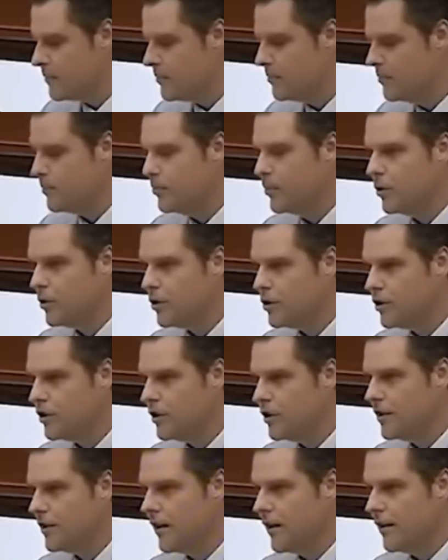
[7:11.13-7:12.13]

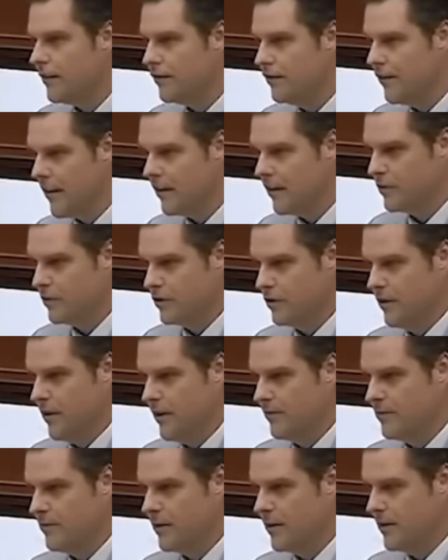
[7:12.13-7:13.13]
pushing a
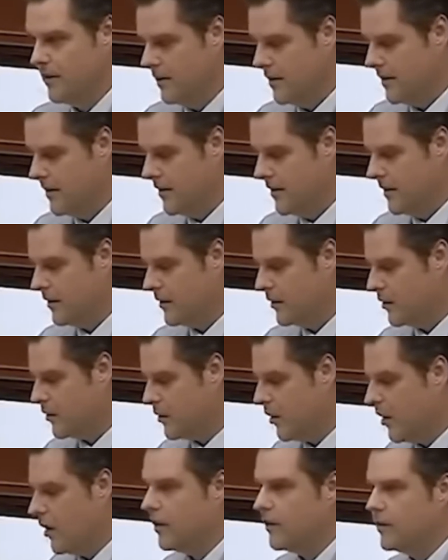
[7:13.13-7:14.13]
fellowship,
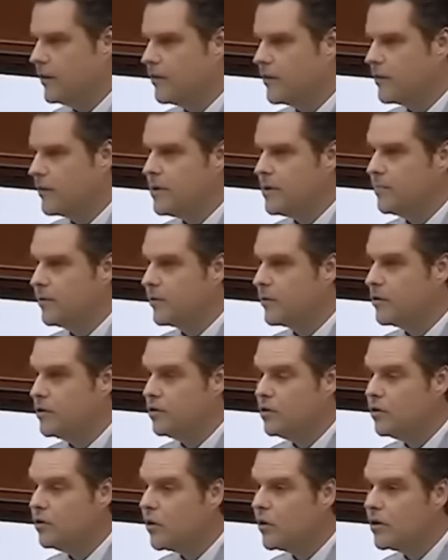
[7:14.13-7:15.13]
calling for people that
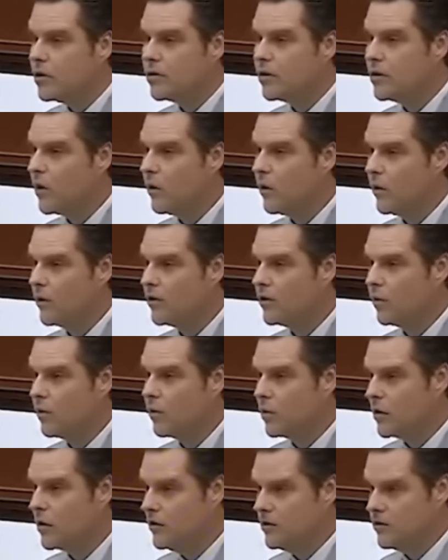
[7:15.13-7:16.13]
you don't even know what the
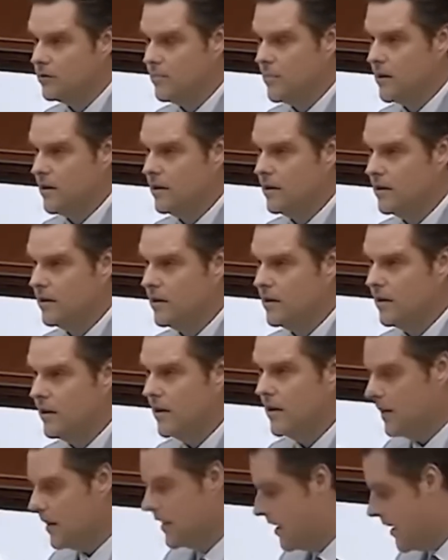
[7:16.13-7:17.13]
words mean,
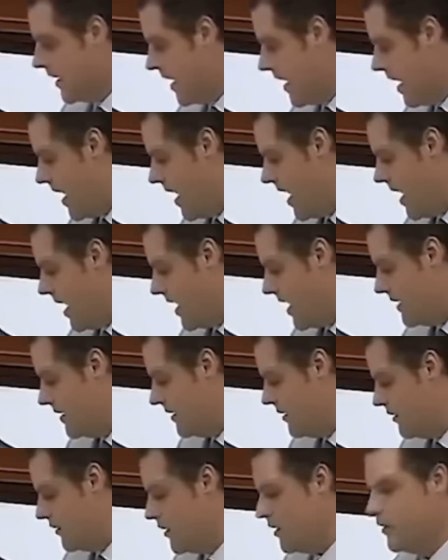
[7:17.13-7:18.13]
and
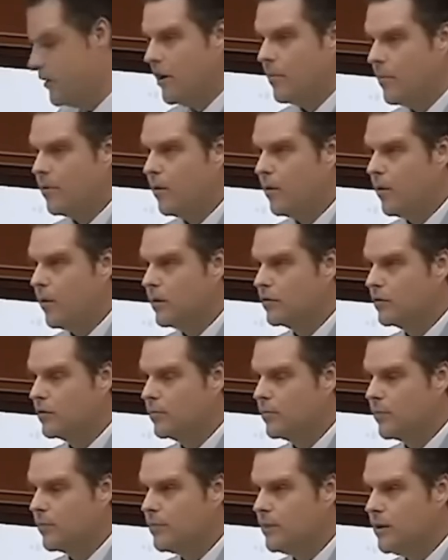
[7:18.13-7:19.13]
the number one
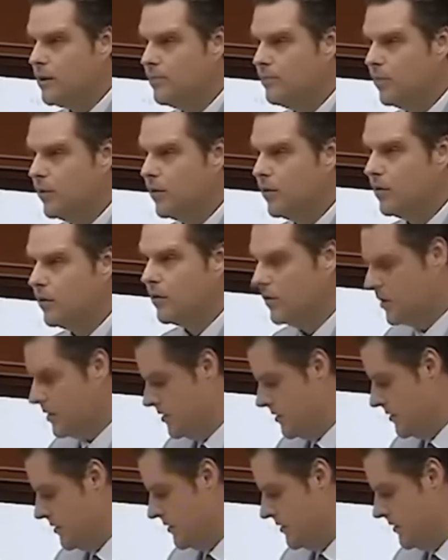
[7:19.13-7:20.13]
group of people,
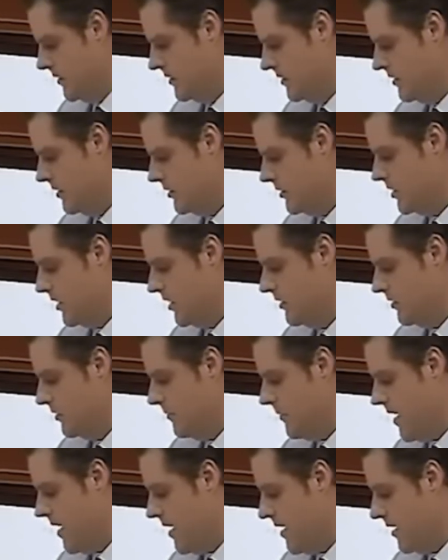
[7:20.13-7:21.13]
the cisgender
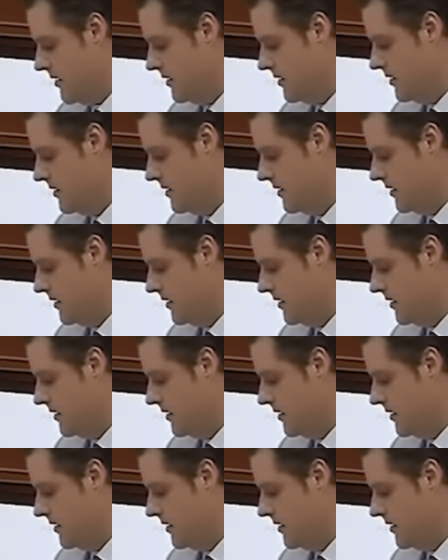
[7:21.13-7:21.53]
men,